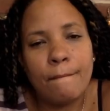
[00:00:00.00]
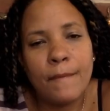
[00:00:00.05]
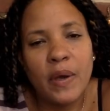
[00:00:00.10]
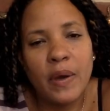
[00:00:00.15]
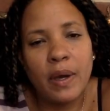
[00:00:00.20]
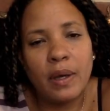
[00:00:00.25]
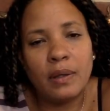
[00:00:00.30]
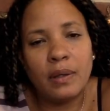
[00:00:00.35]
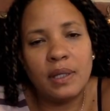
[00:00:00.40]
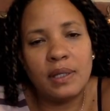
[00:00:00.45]

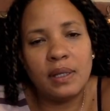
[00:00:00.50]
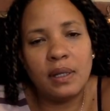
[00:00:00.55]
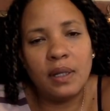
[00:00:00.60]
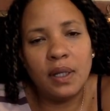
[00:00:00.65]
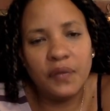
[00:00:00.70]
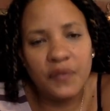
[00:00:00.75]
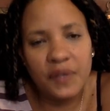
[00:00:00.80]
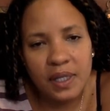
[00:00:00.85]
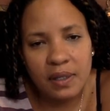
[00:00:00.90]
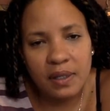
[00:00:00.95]
Right? Because
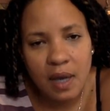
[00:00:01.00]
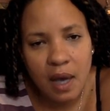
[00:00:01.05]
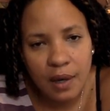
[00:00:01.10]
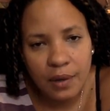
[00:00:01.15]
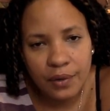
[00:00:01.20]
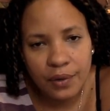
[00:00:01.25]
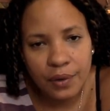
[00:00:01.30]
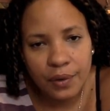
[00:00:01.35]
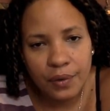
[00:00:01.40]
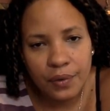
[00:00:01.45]
Cliff is a
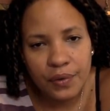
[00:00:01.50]
doctor.